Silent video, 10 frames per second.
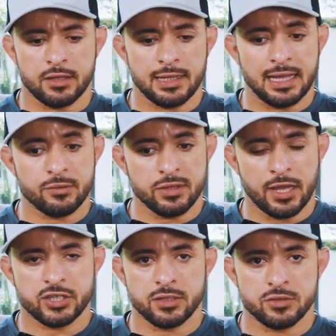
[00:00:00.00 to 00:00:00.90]

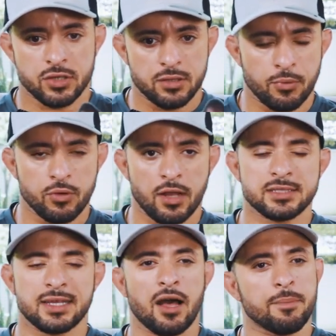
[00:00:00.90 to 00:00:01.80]
relation to the Bulldog is
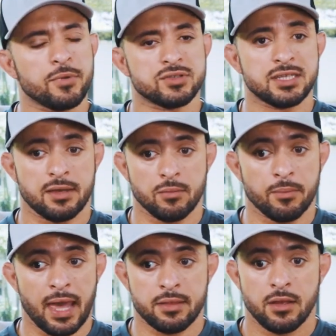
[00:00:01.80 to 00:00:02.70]
gonna help you see,
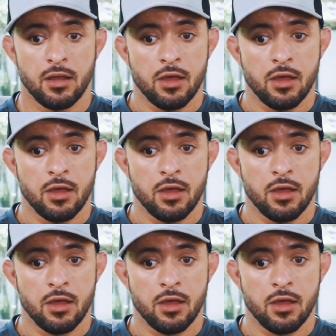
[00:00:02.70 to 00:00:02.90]
man,